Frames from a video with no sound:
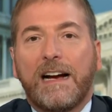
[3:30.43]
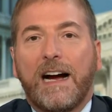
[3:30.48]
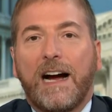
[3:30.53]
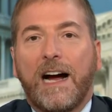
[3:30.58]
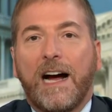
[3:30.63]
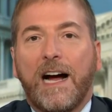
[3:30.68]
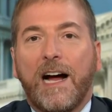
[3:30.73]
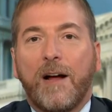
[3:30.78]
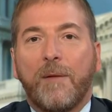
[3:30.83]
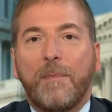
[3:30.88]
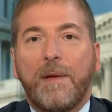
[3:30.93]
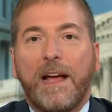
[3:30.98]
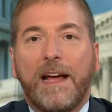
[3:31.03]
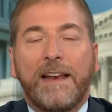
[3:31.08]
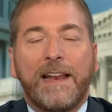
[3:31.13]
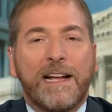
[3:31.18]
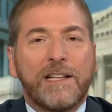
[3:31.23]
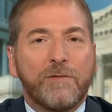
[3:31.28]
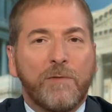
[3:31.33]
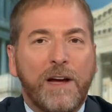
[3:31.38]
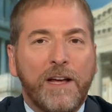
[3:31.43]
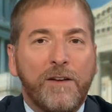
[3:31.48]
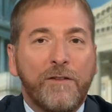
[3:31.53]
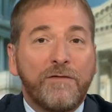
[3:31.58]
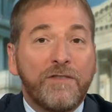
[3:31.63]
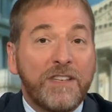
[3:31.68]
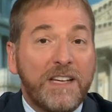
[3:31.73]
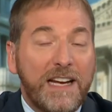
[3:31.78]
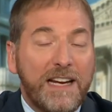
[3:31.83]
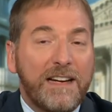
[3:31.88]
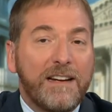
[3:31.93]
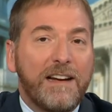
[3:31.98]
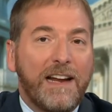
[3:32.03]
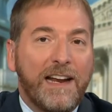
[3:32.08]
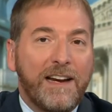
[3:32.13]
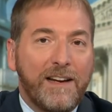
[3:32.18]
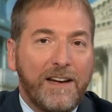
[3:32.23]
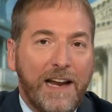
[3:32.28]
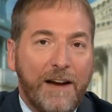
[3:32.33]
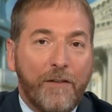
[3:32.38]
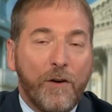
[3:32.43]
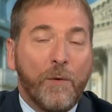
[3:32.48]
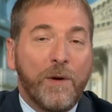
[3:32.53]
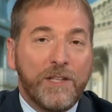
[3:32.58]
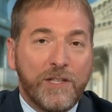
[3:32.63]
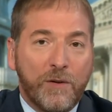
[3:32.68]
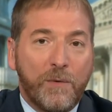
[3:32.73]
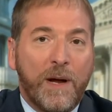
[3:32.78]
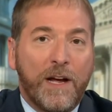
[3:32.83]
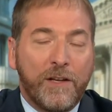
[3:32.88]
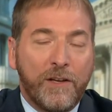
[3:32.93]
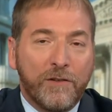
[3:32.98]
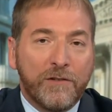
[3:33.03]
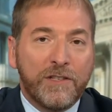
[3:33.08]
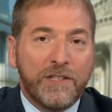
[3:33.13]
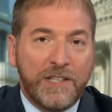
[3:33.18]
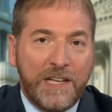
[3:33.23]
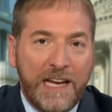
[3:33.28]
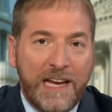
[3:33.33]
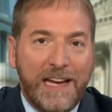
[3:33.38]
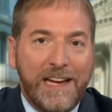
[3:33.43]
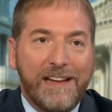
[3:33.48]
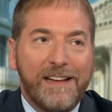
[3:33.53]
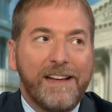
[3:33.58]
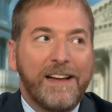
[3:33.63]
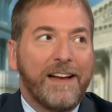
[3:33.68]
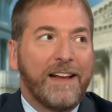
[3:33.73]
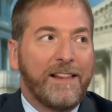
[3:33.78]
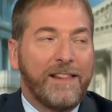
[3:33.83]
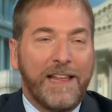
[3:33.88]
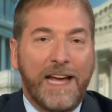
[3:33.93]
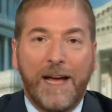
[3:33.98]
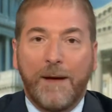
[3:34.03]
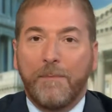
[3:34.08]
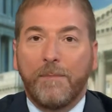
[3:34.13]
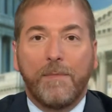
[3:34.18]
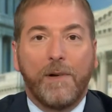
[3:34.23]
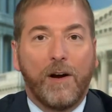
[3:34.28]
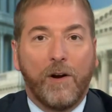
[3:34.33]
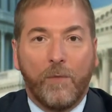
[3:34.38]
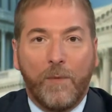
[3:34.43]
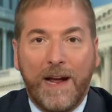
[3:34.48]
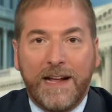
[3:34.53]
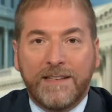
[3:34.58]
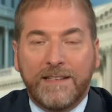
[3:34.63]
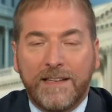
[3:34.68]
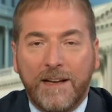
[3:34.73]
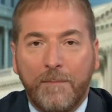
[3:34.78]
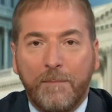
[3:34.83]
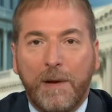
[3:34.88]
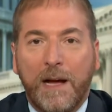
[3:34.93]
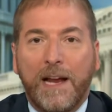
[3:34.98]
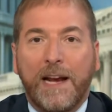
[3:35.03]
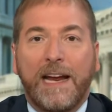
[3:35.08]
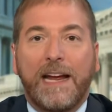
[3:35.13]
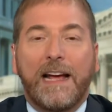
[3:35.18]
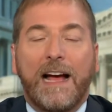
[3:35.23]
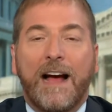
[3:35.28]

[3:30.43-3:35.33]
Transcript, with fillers: Um, and that's why you've seen, and every once in a while you'll see them arrest somebody.